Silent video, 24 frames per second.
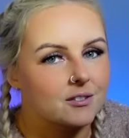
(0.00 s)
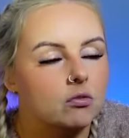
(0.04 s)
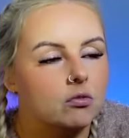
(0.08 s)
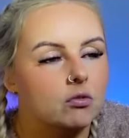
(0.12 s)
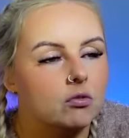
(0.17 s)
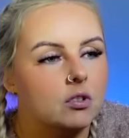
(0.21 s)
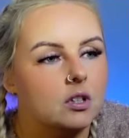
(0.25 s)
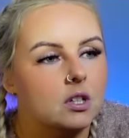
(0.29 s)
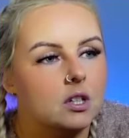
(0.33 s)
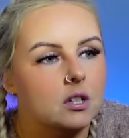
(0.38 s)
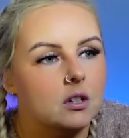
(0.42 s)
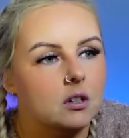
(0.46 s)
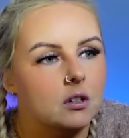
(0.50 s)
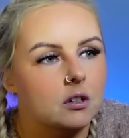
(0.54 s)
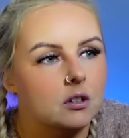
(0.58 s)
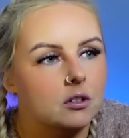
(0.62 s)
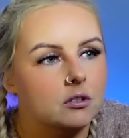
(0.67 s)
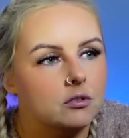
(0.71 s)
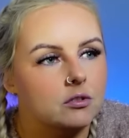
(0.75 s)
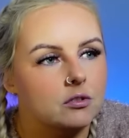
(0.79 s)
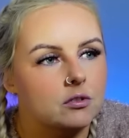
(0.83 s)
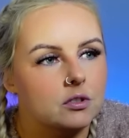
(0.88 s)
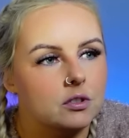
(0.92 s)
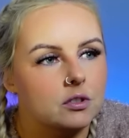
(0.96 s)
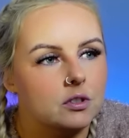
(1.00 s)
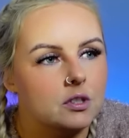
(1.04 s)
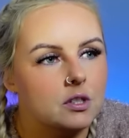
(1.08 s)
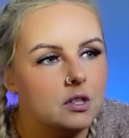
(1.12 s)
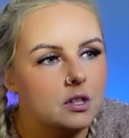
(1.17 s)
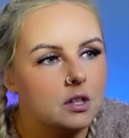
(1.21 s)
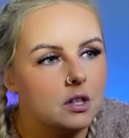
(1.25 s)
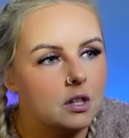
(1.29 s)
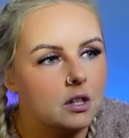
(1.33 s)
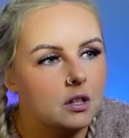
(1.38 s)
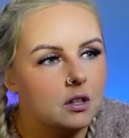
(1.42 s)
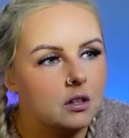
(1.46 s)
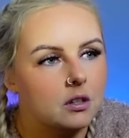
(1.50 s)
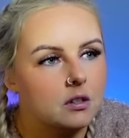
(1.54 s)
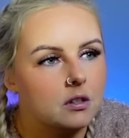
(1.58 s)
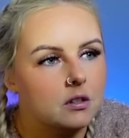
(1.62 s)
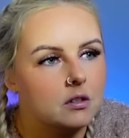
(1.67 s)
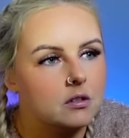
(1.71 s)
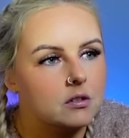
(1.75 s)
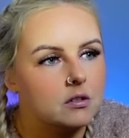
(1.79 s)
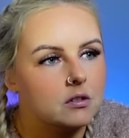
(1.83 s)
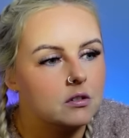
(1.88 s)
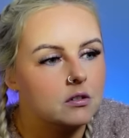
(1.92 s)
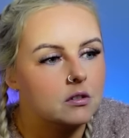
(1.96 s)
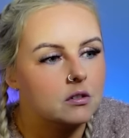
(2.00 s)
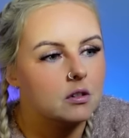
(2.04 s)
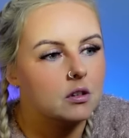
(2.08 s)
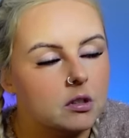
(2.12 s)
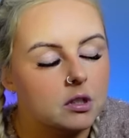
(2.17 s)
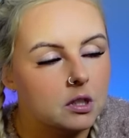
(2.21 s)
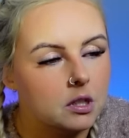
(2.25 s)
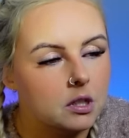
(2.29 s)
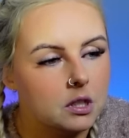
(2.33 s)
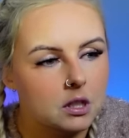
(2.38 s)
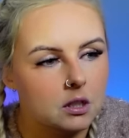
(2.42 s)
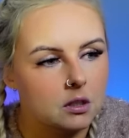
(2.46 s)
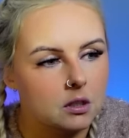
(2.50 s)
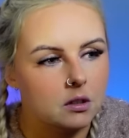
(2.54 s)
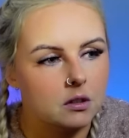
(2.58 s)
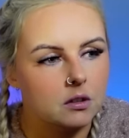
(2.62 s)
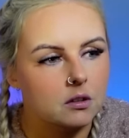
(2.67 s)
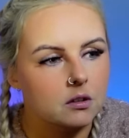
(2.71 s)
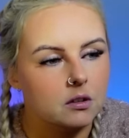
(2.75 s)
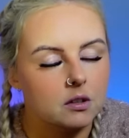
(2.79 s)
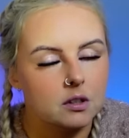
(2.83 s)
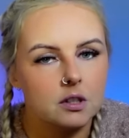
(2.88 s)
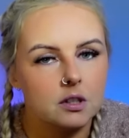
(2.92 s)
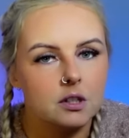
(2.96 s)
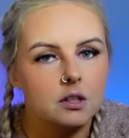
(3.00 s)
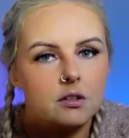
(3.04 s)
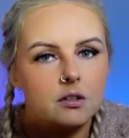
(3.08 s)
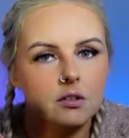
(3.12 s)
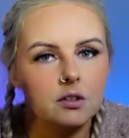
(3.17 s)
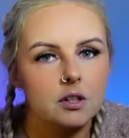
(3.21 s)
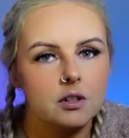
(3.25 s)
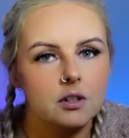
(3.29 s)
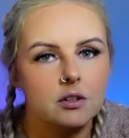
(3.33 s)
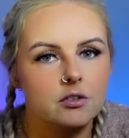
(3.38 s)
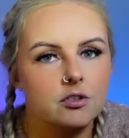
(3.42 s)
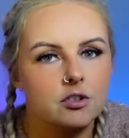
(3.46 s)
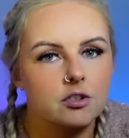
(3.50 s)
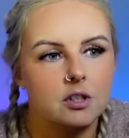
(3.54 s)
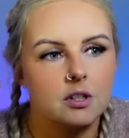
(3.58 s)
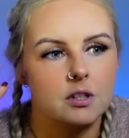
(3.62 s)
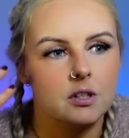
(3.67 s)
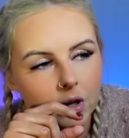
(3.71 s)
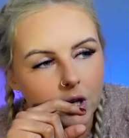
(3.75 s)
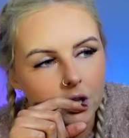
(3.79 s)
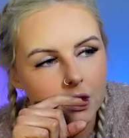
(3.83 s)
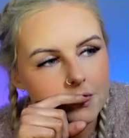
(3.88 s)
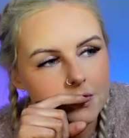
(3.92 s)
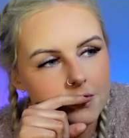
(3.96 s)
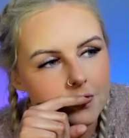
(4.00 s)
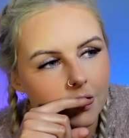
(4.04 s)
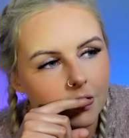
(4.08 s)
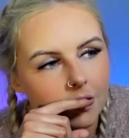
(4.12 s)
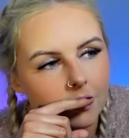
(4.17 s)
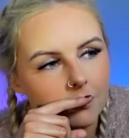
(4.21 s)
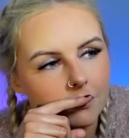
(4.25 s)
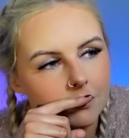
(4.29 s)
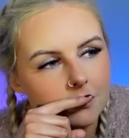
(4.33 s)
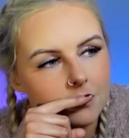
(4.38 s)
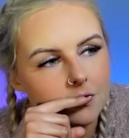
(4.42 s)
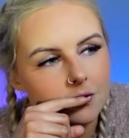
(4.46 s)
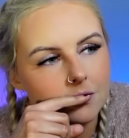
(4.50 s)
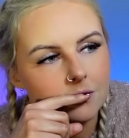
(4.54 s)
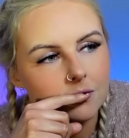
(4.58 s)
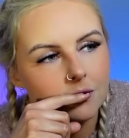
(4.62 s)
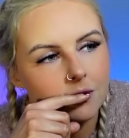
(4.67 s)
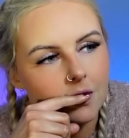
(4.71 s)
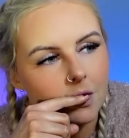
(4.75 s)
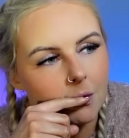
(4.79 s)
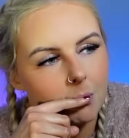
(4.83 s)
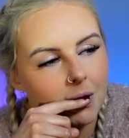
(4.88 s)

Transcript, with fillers: 300 is the year. The year 300. Wait, is that going too far